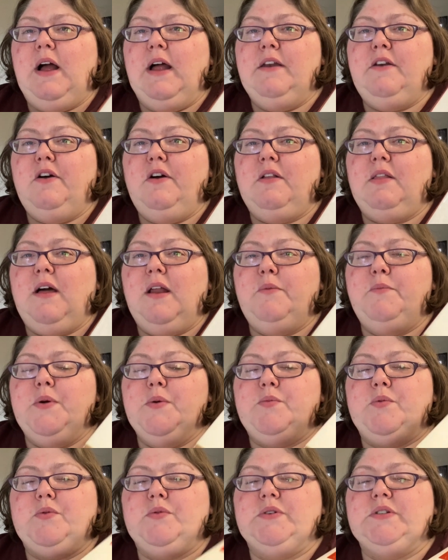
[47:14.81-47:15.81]
I know a lot of
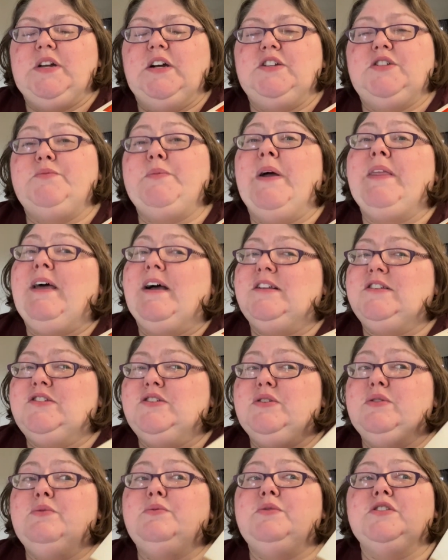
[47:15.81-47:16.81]
people were touched by that
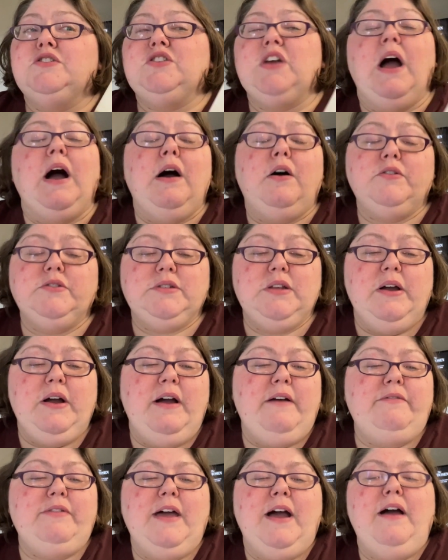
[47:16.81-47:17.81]
too, which I also
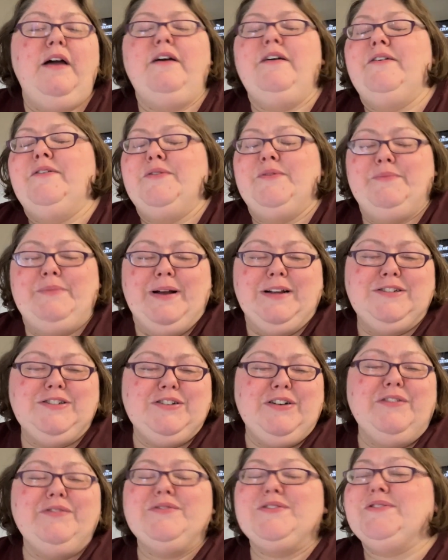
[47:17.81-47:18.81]
have that on my
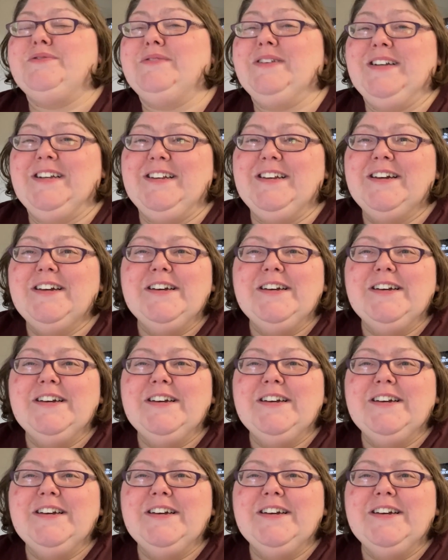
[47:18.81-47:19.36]
shelf to read.